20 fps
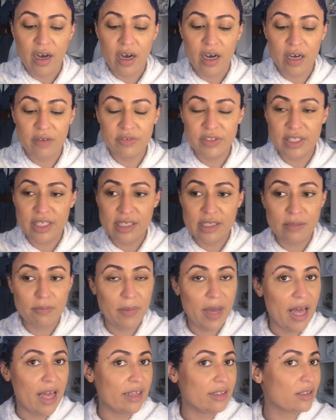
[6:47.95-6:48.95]
of this
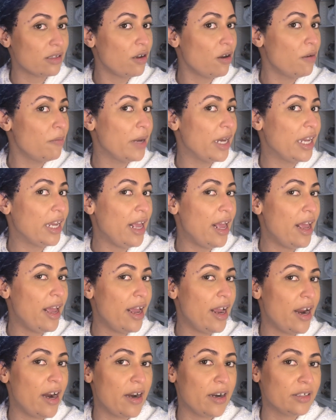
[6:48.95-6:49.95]
mask on my
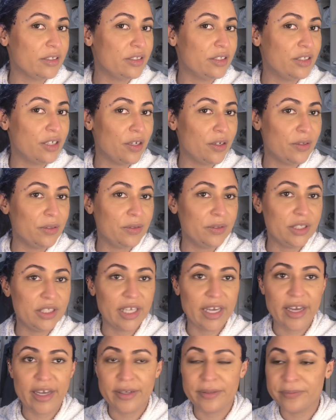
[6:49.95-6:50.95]
hair. So
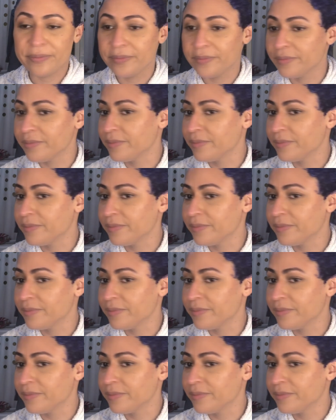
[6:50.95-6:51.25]
yeah,